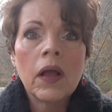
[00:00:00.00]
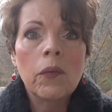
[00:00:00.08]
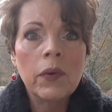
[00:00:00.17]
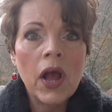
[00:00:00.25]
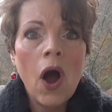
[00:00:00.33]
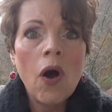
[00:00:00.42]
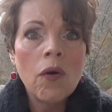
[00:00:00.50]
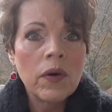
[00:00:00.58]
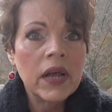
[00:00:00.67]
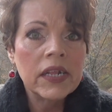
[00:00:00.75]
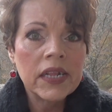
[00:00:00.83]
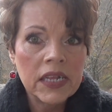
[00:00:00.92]
We
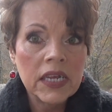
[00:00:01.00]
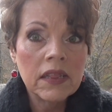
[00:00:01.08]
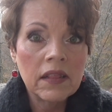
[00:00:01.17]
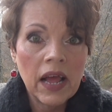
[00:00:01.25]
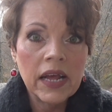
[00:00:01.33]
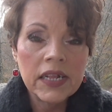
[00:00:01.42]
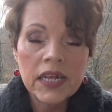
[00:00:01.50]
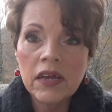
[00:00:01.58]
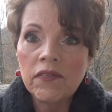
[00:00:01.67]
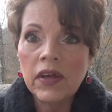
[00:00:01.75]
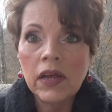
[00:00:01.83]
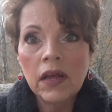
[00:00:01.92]
always did
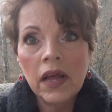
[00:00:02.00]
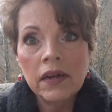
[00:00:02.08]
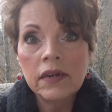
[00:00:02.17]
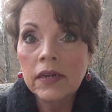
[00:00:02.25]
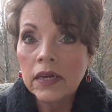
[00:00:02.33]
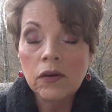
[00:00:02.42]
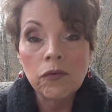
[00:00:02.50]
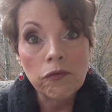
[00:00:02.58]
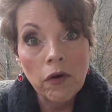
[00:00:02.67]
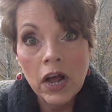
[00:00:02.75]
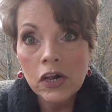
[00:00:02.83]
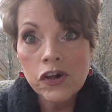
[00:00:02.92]
Thanksgiving and didn't
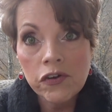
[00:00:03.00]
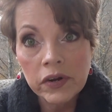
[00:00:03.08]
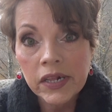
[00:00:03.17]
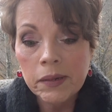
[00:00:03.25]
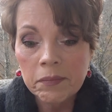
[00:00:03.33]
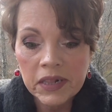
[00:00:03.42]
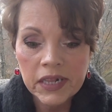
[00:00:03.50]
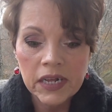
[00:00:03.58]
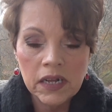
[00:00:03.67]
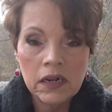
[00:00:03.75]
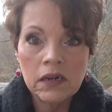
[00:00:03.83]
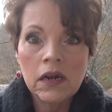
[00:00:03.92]
rush Christmas
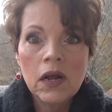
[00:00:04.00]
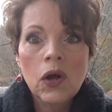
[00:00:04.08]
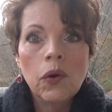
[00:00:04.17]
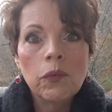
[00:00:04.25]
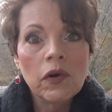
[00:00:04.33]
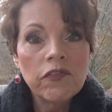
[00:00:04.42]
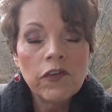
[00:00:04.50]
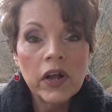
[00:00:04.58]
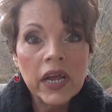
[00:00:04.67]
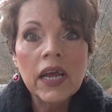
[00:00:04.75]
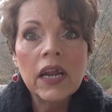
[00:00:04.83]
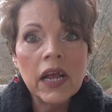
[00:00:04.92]
in. We're
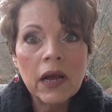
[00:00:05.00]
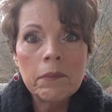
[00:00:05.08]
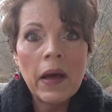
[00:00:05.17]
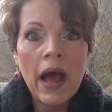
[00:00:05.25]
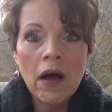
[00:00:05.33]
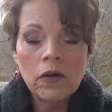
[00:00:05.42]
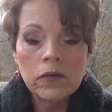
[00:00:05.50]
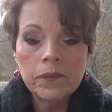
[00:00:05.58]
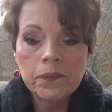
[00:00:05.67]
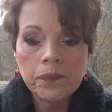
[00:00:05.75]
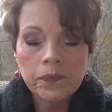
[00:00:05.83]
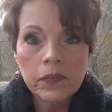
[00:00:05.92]
forgetting about
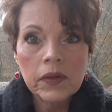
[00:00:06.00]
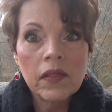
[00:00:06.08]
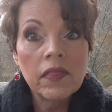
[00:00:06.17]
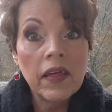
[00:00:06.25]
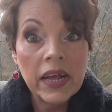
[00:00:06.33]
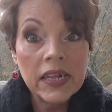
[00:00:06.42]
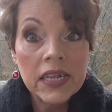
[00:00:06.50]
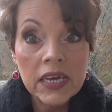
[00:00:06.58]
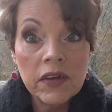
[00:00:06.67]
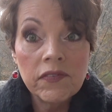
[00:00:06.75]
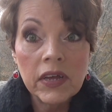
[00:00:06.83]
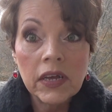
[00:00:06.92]

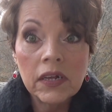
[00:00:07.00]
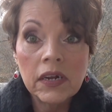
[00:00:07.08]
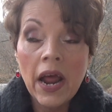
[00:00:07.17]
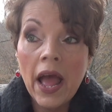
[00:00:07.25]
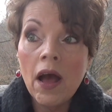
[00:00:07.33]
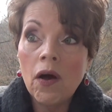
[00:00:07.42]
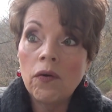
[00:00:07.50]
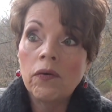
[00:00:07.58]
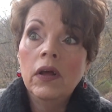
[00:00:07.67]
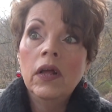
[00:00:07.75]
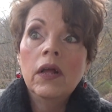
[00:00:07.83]
Thanksgiving now.